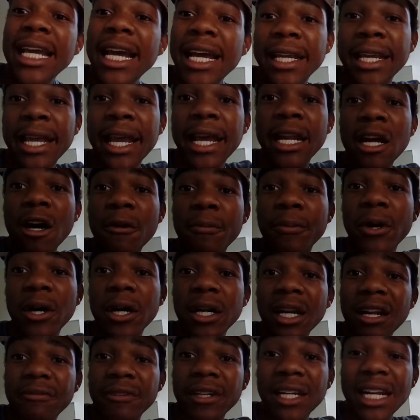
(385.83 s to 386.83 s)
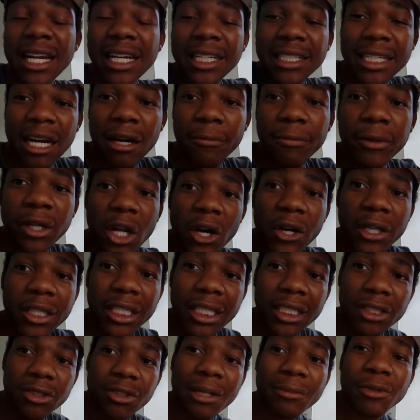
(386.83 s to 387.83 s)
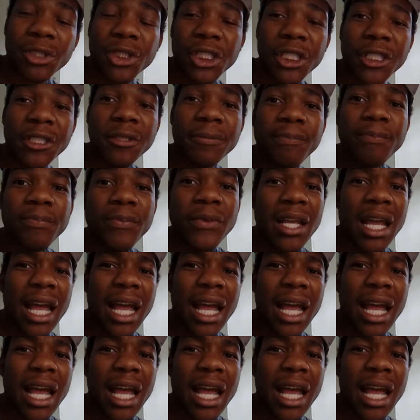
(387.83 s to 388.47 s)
Yet again, I'll put another link down below in the description,